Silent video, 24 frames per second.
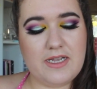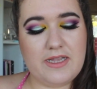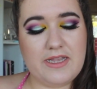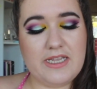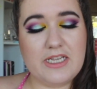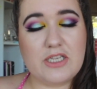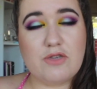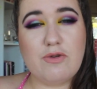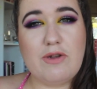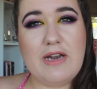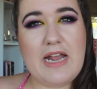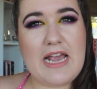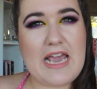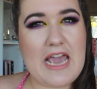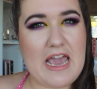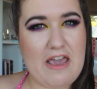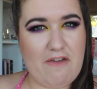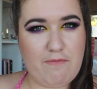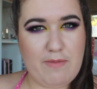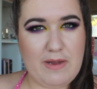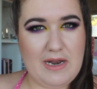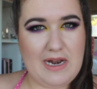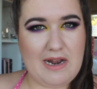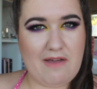this one I
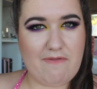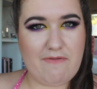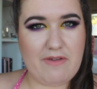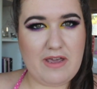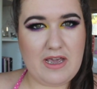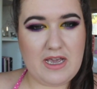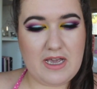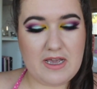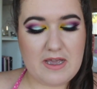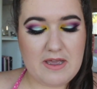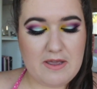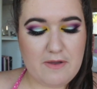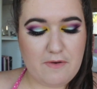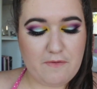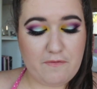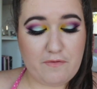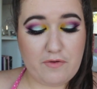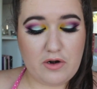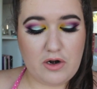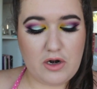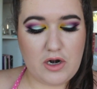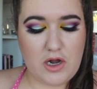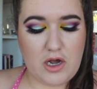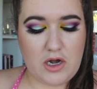have been loving
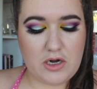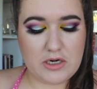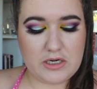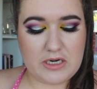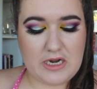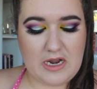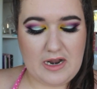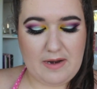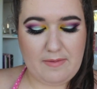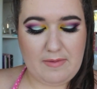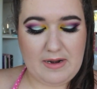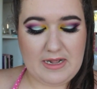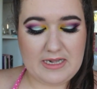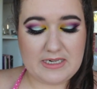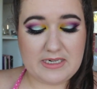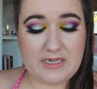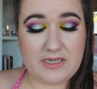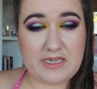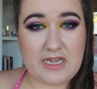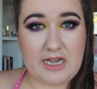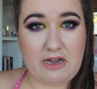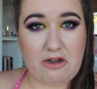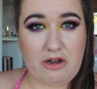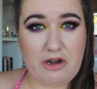for a long time, like
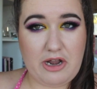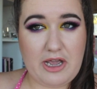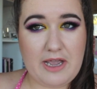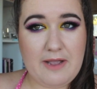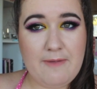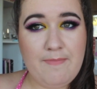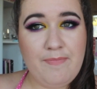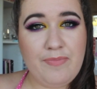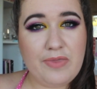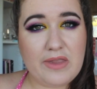since I got it,